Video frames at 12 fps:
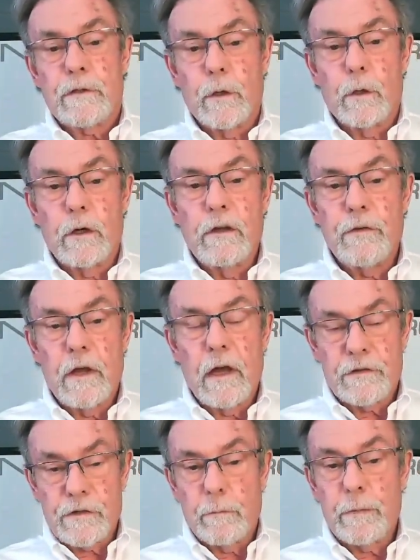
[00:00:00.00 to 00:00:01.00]
So if you
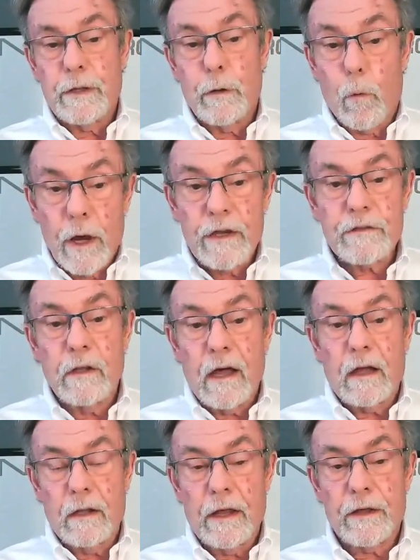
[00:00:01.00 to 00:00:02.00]
get something that weighs a
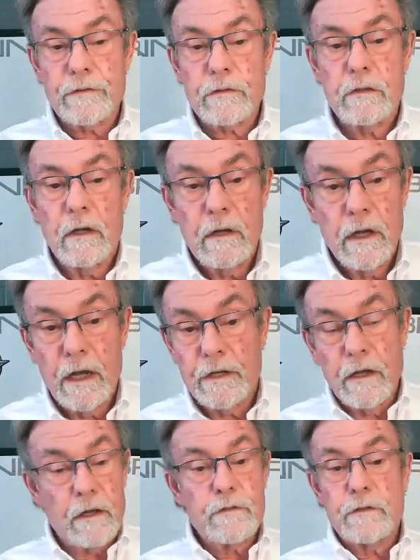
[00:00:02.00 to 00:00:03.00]
lot less,
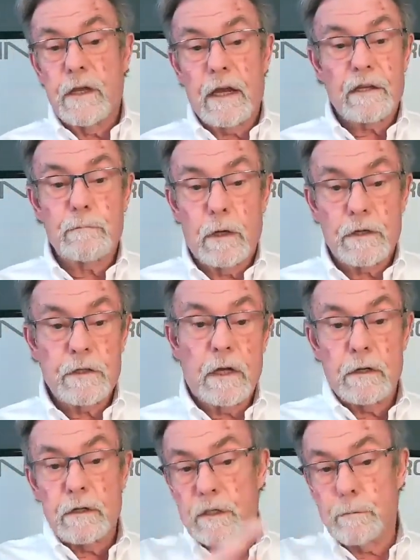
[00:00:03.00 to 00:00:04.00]
it doesn't take as much
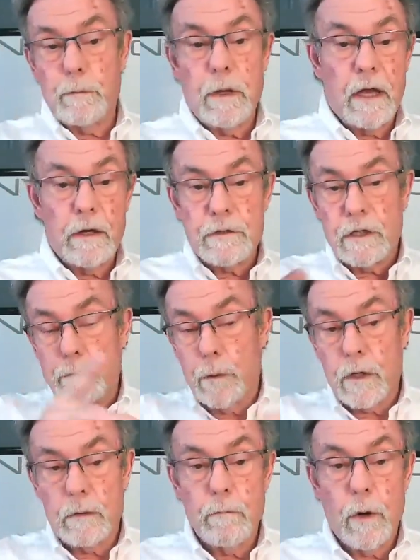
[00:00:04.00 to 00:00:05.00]
energy, energy to
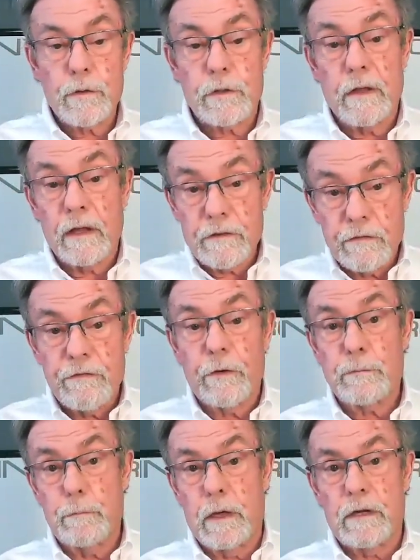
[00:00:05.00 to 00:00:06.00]
put in motion. That's the
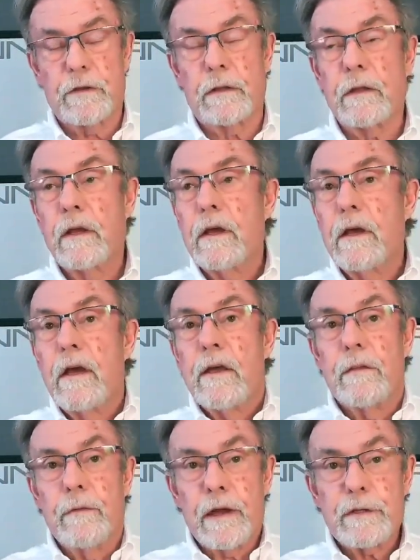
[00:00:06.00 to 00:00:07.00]
first benefit.
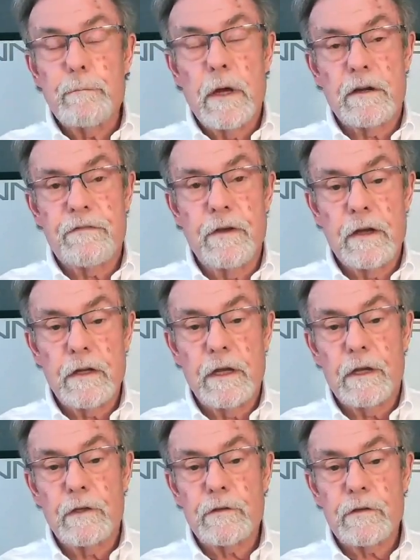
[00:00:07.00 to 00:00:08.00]
The next benefit
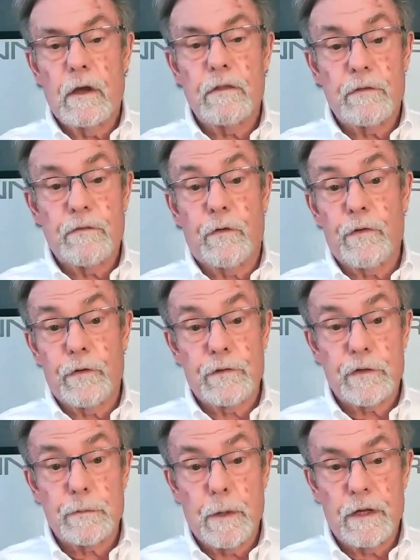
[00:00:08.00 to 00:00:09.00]
is the, for the
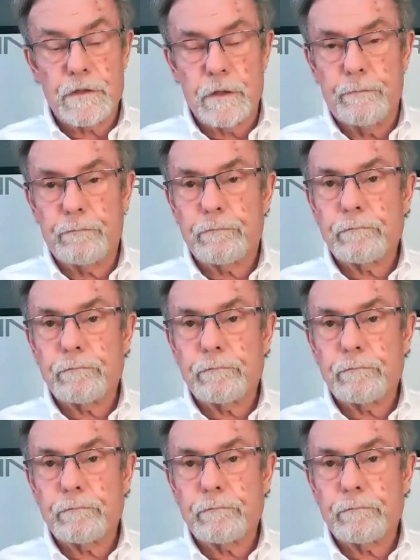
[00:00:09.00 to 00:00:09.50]
suspension.